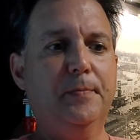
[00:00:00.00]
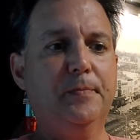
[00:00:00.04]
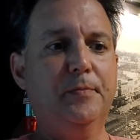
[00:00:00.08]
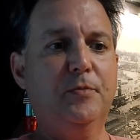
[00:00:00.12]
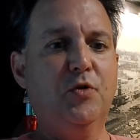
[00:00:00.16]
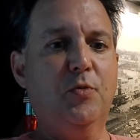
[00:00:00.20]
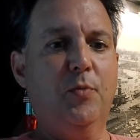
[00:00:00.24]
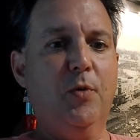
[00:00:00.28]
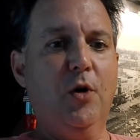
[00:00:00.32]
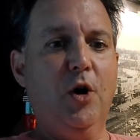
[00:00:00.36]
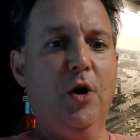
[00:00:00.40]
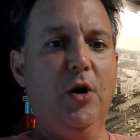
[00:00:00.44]

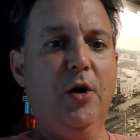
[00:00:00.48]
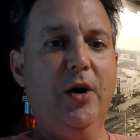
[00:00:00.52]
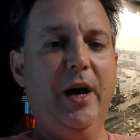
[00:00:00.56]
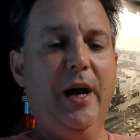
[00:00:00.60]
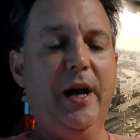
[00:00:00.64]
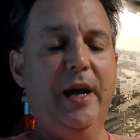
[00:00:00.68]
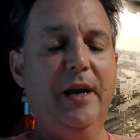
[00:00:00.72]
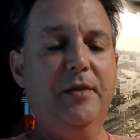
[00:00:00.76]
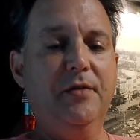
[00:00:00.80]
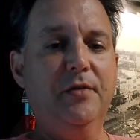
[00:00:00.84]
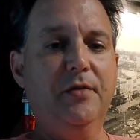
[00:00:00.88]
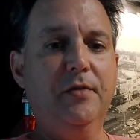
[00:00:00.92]
tomorrow
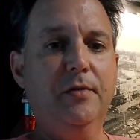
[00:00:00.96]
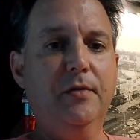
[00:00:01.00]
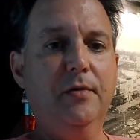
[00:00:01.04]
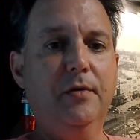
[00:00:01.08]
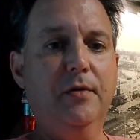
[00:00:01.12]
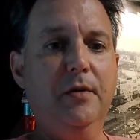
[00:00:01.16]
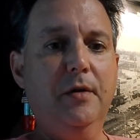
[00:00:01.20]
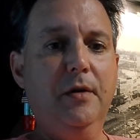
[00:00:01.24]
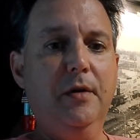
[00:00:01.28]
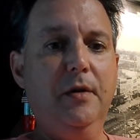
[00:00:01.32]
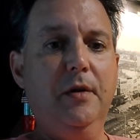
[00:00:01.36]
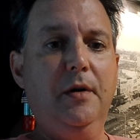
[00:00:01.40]
night
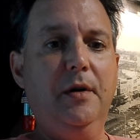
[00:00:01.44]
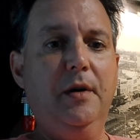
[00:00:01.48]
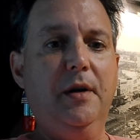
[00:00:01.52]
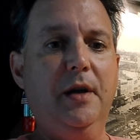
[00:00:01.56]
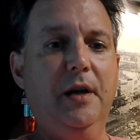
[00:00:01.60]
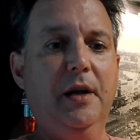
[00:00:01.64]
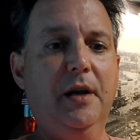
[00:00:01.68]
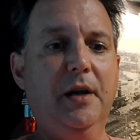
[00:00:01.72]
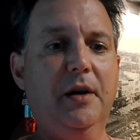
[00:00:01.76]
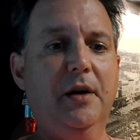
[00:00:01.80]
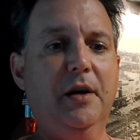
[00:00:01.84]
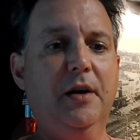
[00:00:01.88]

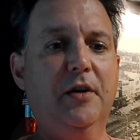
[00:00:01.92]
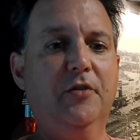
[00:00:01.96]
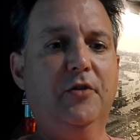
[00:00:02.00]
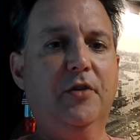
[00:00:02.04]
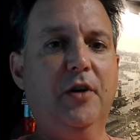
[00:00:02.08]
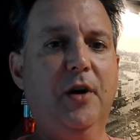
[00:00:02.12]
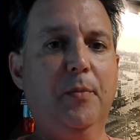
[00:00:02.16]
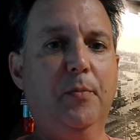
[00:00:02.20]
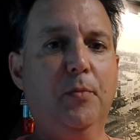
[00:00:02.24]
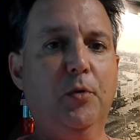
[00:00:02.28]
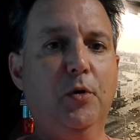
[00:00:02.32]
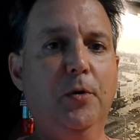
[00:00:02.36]
in
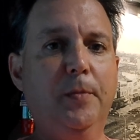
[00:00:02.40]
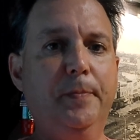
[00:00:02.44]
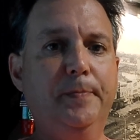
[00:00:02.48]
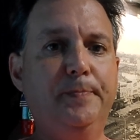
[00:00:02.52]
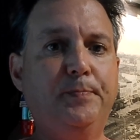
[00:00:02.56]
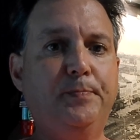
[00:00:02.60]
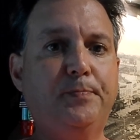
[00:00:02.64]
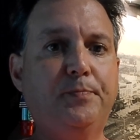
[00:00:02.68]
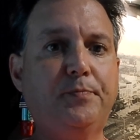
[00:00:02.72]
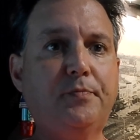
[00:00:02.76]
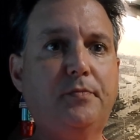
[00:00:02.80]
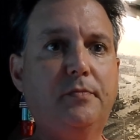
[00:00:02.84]
Istanbul,
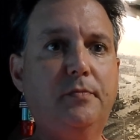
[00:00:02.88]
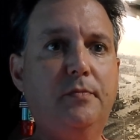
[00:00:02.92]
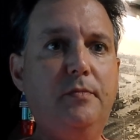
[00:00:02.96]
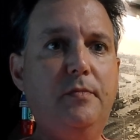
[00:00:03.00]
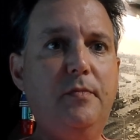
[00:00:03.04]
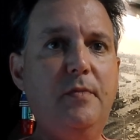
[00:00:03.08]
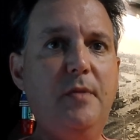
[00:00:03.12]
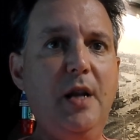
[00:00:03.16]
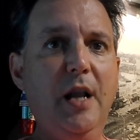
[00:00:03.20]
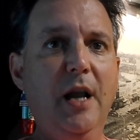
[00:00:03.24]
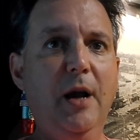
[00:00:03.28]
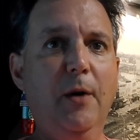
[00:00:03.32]

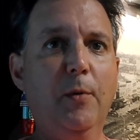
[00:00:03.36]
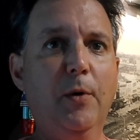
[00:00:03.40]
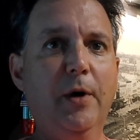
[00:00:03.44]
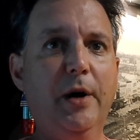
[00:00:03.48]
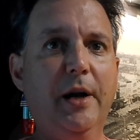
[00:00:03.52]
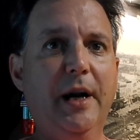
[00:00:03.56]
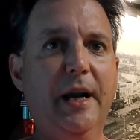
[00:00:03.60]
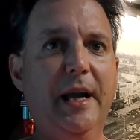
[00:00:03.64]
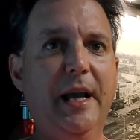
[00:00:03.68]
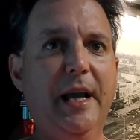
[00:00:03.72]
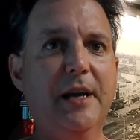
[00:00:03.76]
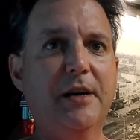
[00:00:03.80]
and we're
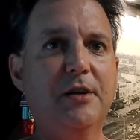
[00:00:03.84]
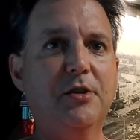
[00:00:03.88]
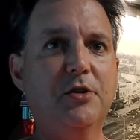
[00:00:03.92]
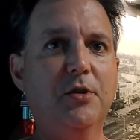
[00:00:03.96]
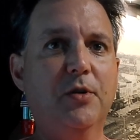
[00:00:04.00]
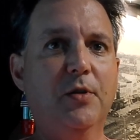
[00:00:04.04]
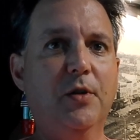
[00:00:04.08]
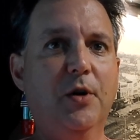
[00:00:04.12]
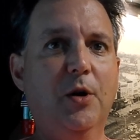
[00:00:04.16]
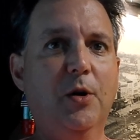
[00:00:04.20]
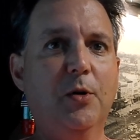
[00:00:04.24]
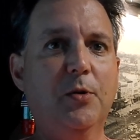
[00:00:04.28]
going to get
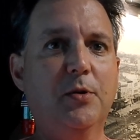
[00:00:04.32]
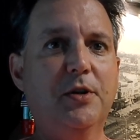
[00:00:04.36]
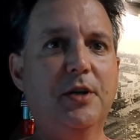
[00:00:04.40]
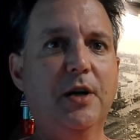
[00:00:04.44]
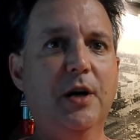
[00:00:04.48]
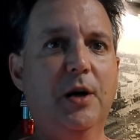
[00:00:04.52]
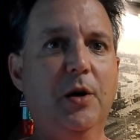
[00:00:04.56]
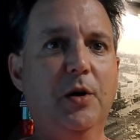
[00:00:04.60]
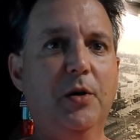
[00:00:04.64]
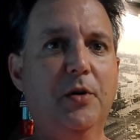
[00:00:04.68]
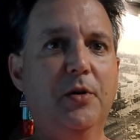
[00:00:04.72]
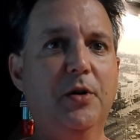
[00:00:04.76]
to the
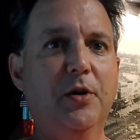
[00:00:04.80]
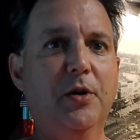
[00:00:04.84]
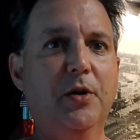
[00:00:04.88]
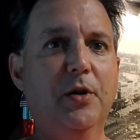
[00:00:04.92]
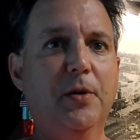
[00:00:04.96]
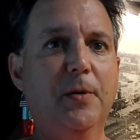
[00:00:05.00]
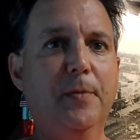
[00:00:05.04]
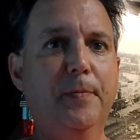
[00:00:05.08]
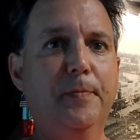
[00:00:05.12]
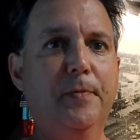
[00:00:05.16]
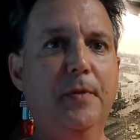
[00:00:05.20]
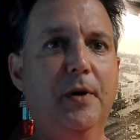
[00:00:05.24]
hotel
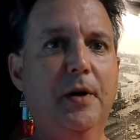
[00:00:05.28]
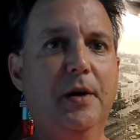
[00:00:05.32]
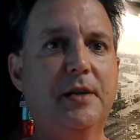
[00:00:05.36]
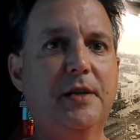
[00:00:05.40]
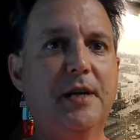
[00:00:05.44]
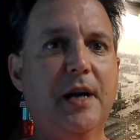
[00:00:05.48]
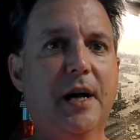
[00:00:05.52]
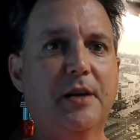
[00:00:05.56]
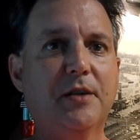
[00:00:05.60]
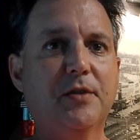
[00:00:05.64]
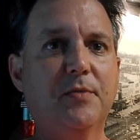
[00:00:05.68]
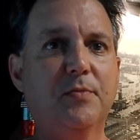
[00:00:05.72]
near
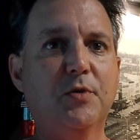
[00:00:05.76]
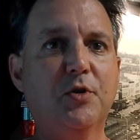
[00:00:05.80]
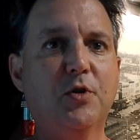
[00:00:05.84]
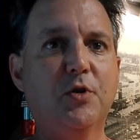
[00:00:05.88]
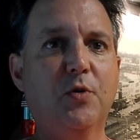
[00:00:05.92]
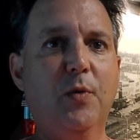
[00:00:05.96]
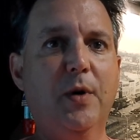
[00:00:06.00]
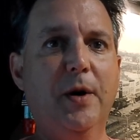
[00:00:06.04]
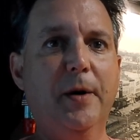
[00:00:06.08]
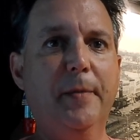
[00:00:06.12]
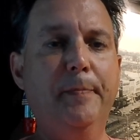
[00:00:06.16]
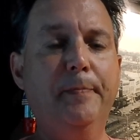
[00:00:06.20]
Taksim
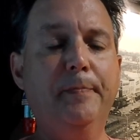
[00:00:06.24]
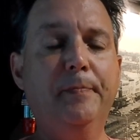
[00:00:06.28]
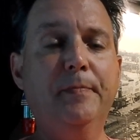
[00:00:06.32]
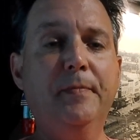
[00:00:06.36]
Square.